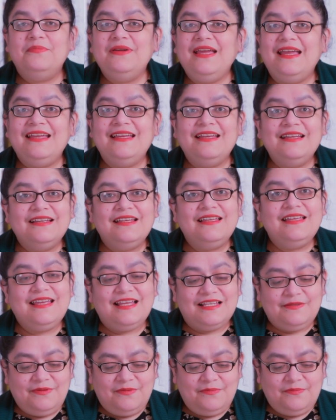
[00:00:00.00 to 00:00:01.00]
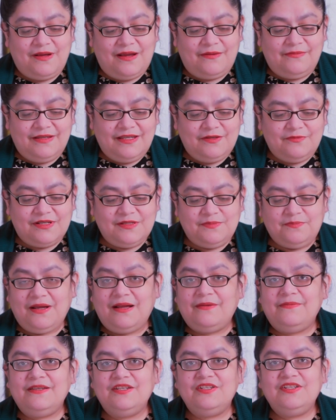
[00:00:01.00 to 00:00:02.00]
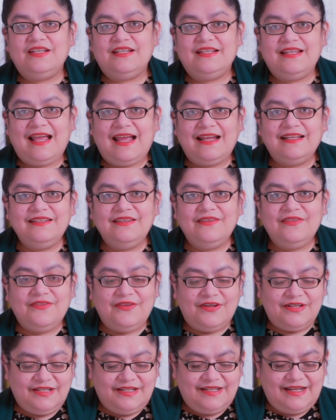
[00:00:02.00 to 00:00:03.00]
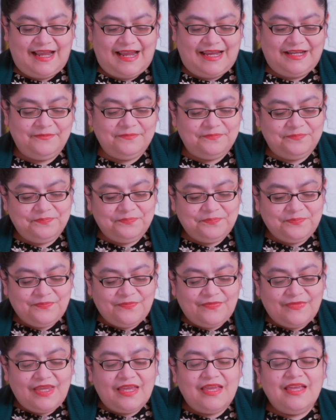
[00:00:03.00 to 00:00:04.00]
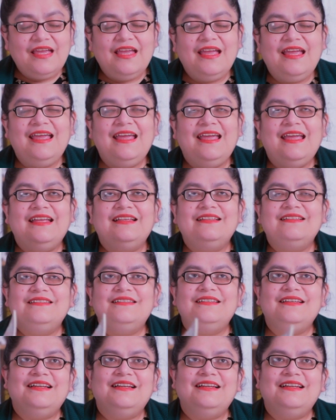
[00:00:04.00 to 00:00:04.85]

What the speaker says: and it has been pub it was published in 1939, and